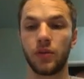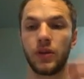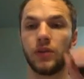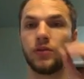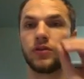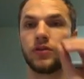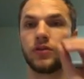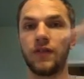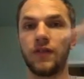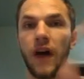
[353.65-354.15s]
when he
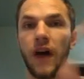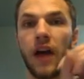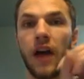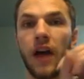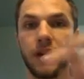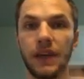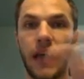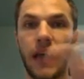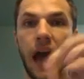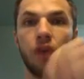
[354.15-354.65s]
was
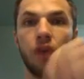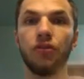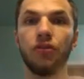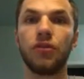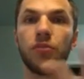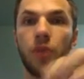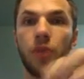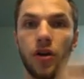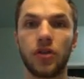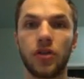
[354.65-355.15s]
firing
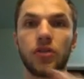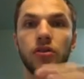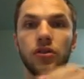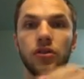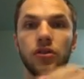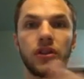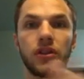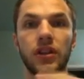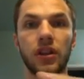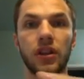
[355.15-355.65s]
alpha
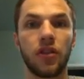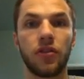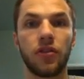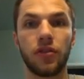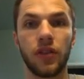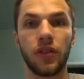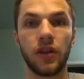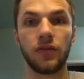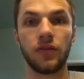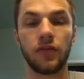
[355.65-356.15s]
particles at the
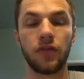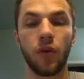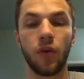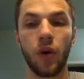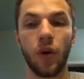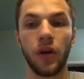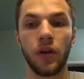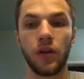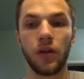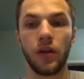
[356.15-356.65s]
thin
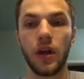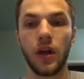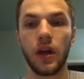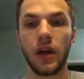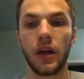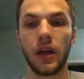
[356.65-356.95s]
foil,